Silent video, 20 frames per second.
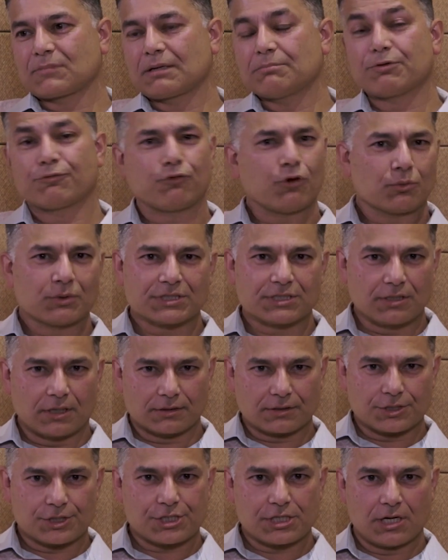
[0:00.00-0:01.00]
Before we
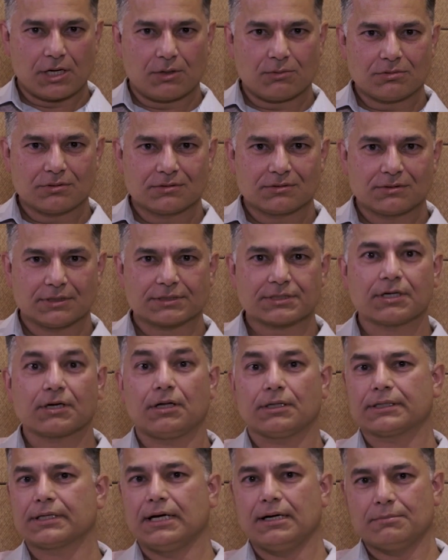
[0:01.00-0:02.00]
start the show, let's get
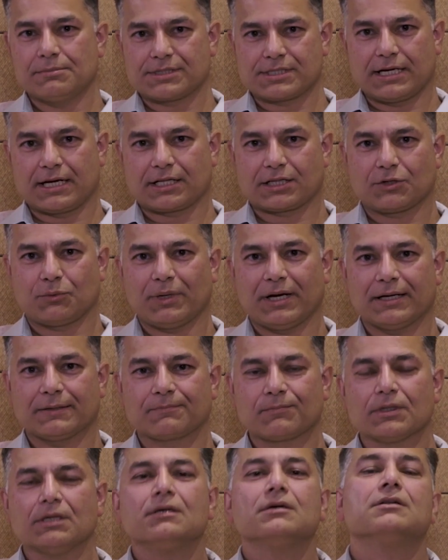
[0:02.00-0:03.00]
all the ums out of the way.
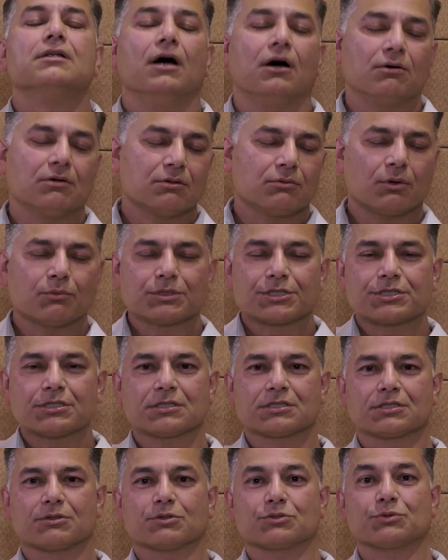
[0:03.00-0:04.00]
Now, what we
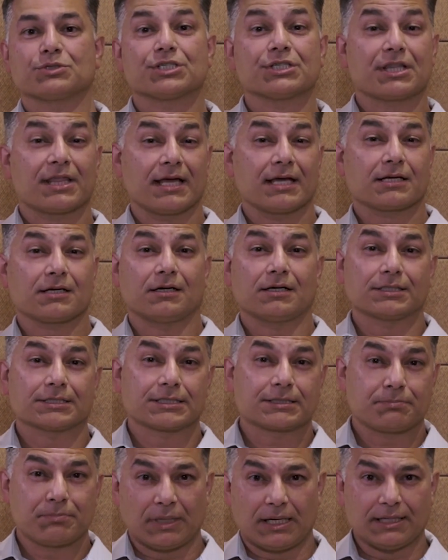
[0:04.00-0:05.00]
should do is we should thank our
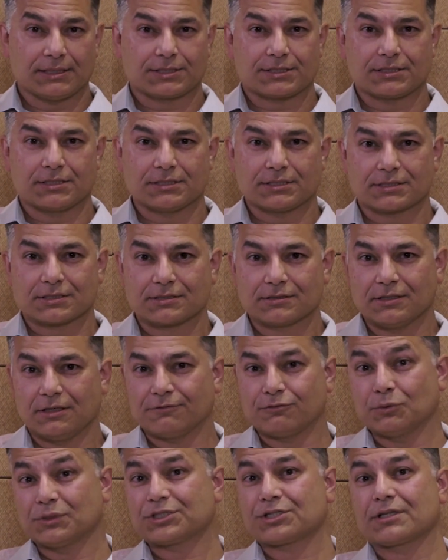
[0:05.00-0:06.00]
sponsors,
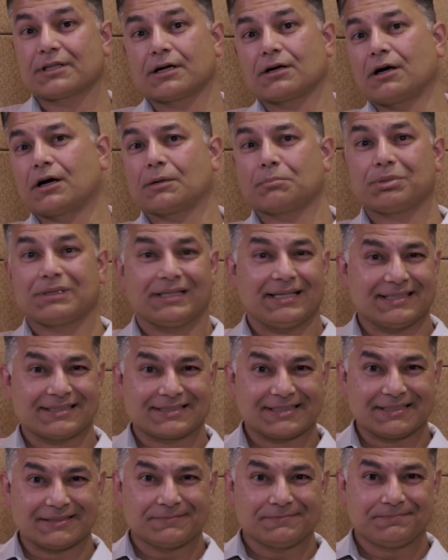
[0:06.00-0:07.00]
of which there are
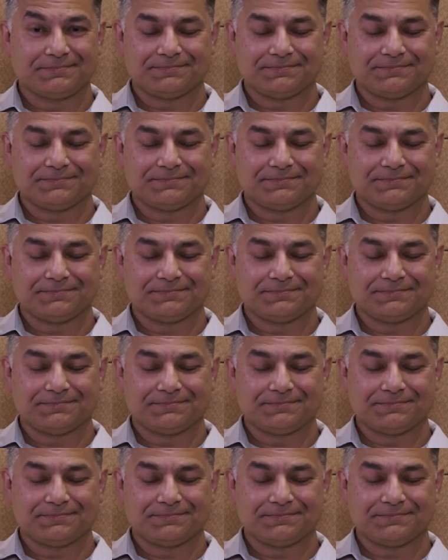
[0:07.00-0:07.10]
plenty.